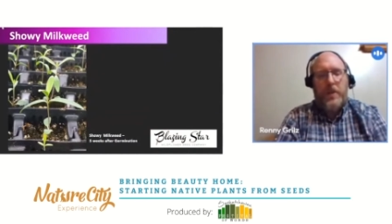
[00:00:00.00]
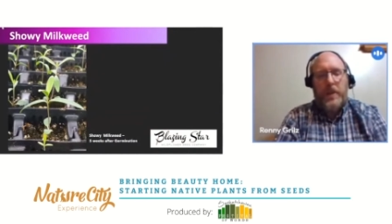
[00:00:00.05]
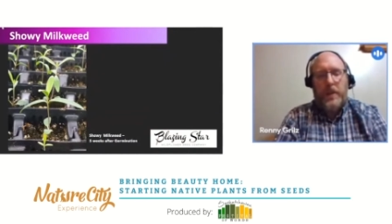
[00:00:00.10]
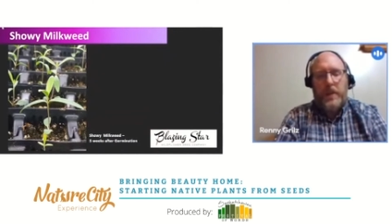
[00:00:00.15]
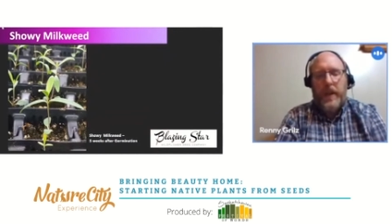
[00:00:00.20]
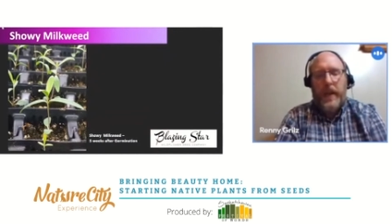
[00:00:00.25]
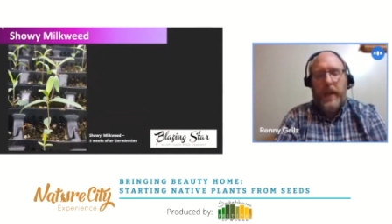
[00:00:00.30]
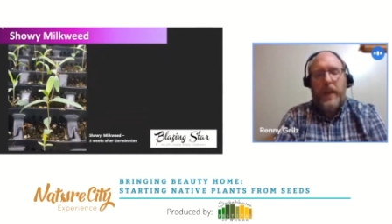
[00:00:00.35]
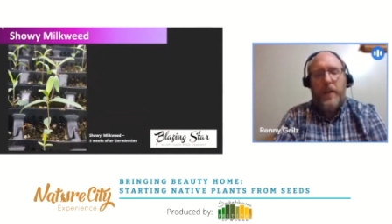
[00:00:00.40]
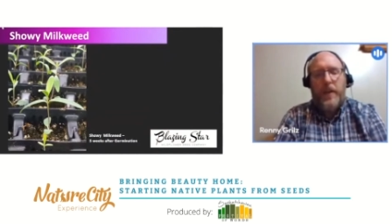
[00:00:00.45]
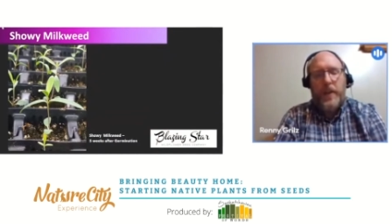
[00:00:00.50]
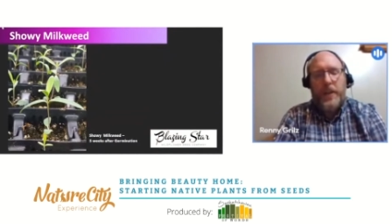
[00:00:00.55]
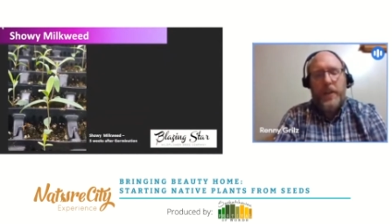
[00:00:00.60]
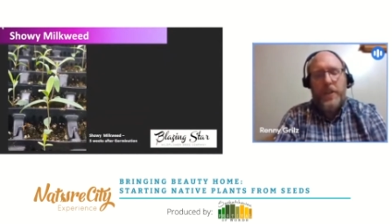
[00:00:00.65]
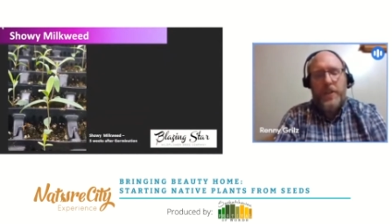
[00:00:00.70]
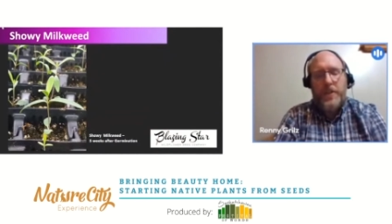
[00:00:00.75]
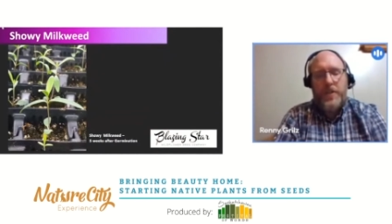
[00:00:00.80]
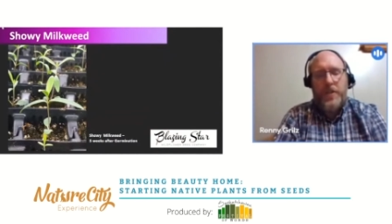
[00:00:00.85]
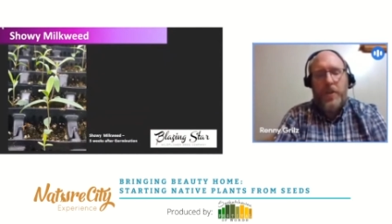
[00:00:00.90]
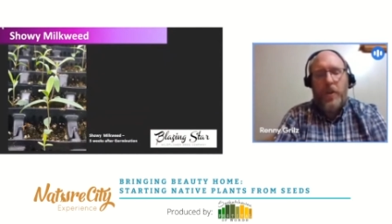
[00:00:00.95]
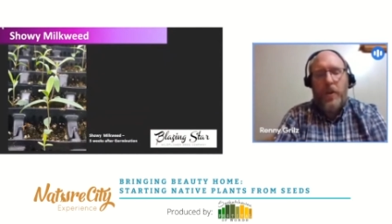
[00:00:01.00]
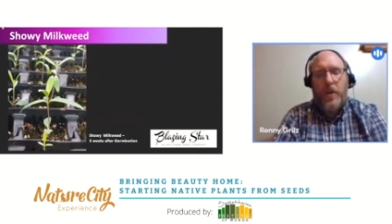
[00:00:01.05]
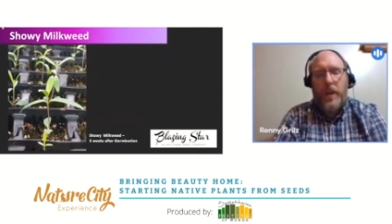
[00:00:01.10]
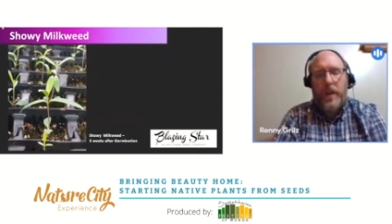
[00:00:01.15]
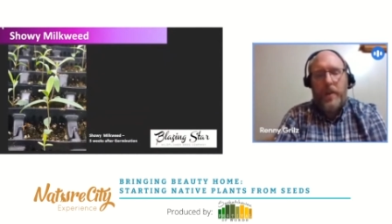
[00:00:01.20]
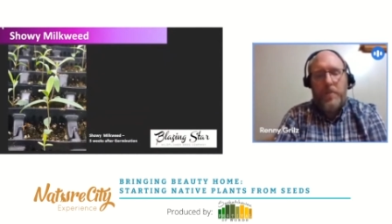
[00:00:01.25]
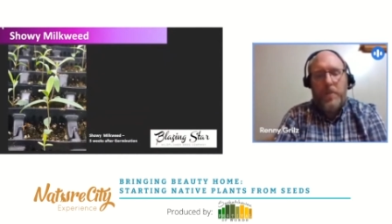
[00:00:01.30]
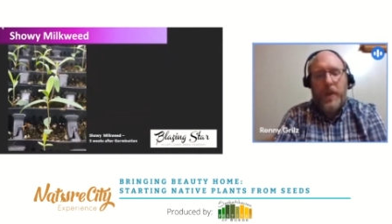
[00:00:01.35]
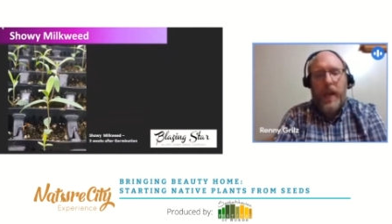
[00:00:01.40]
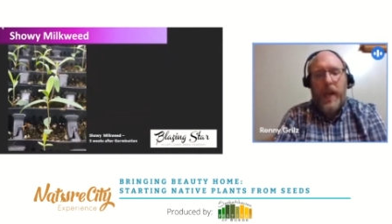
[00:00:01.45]
container that you're starting
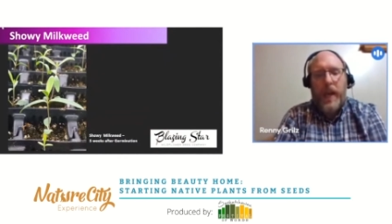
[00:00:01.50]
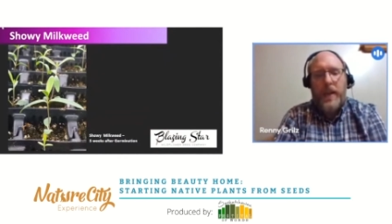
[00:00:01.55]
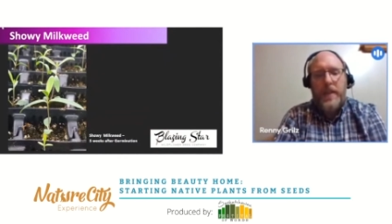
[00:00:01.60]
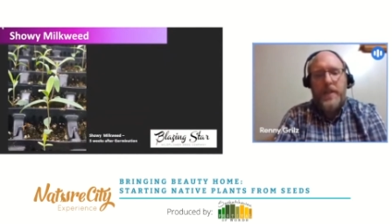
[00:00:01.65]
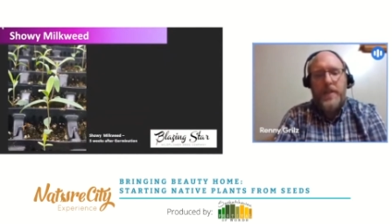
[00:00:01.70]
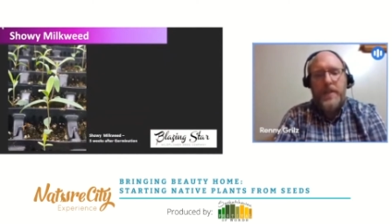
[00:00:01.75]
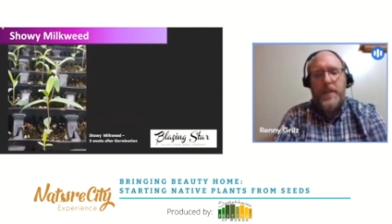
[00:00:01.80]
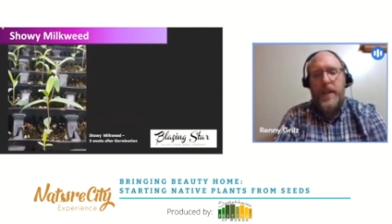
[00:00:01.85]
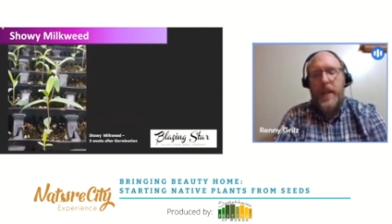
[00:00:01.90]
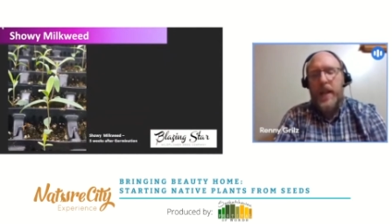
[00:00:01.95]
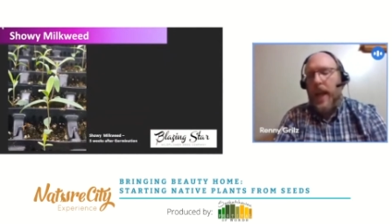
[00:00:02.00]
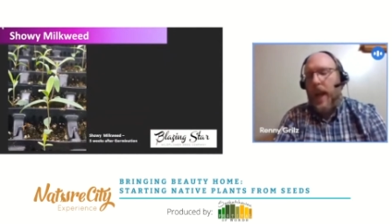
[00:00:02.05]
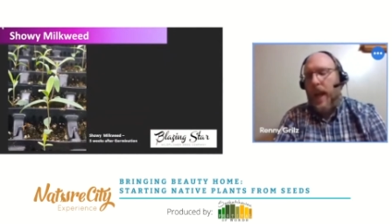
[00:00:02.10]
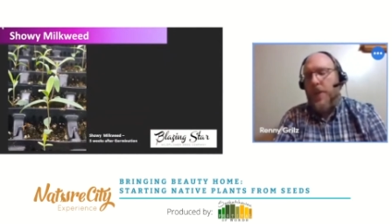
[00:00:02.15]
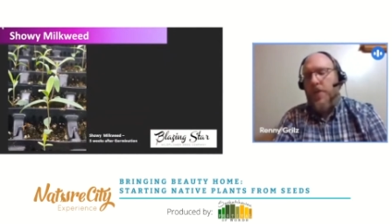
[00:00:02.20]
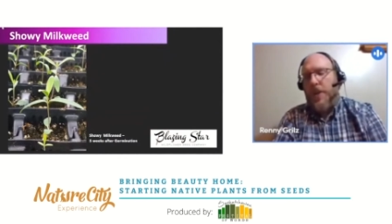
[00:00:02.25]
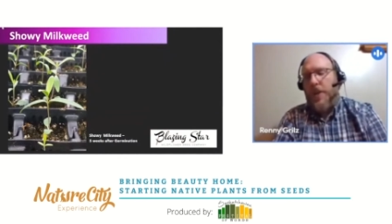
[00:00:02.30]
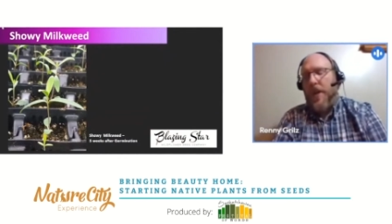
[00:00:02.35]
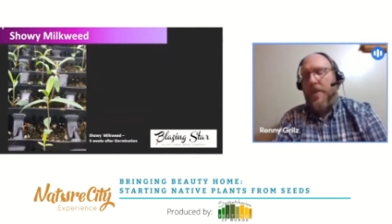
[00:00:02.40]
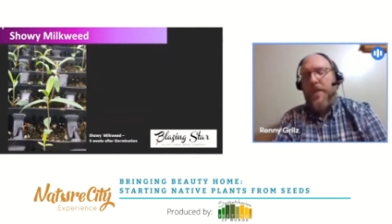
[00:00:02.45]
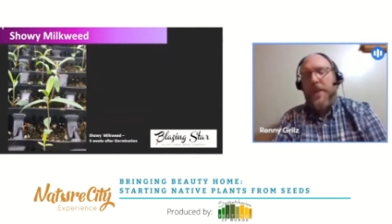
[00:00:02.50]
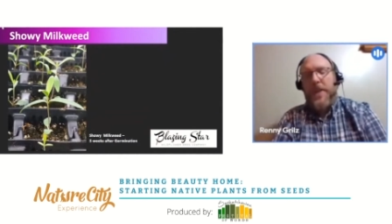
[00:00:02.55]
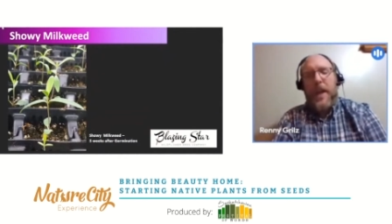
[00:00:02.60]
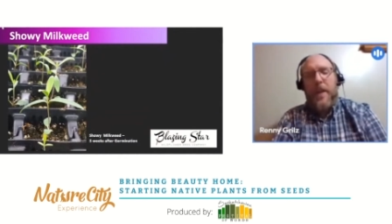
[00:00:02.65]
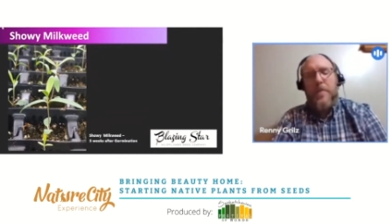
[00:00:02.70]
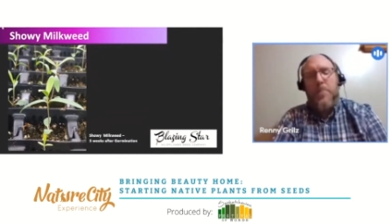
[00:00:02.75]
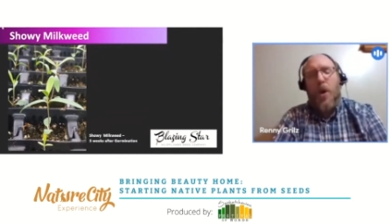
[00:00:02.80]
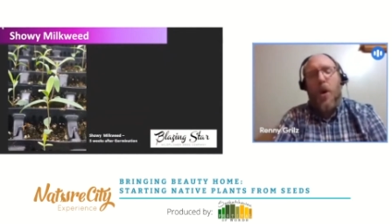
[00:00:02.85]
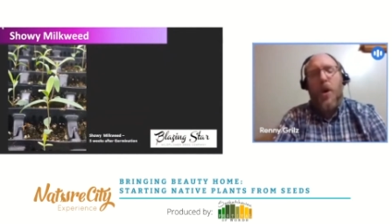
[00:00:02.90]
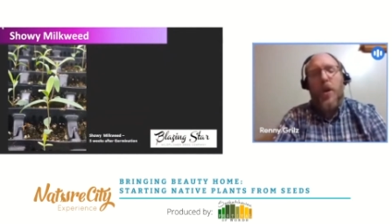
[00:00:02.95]
the plants, and you give it
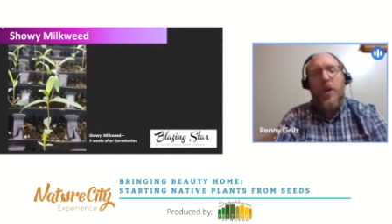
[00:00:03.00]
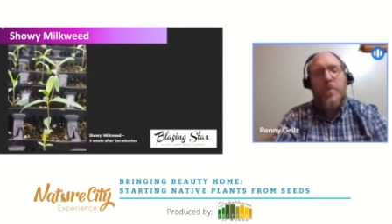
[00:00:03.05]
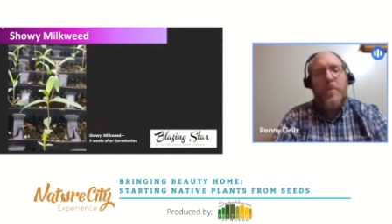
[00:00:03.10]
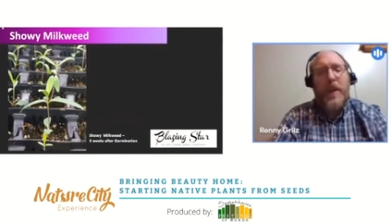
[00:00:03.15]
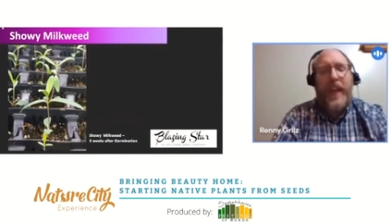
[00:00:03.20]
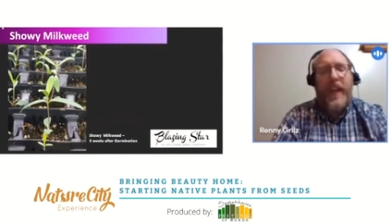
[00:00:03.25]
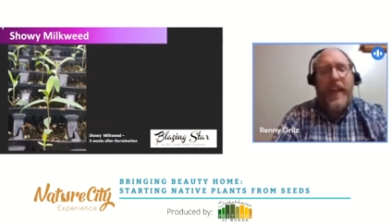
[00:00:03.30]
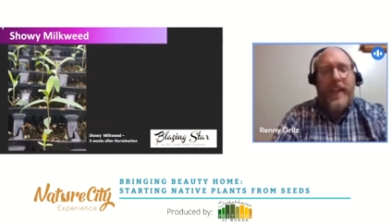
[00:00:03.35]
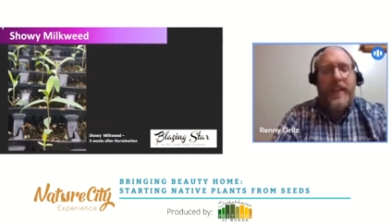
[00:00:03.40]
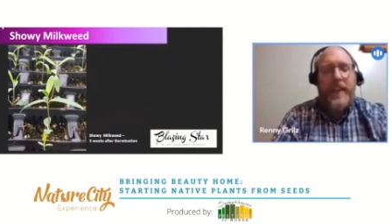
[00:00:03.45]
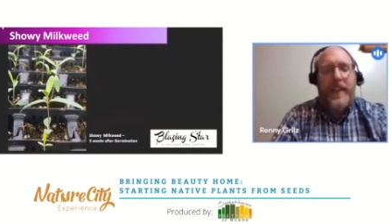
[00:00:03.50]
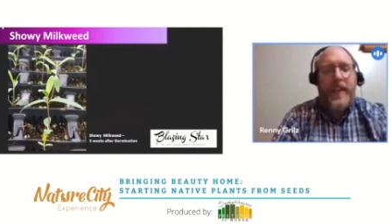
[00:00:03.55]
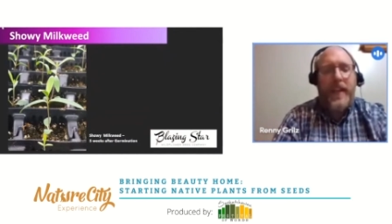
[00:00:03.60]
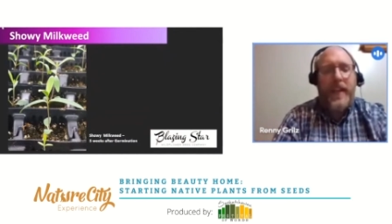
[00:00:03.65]
that bottom heat.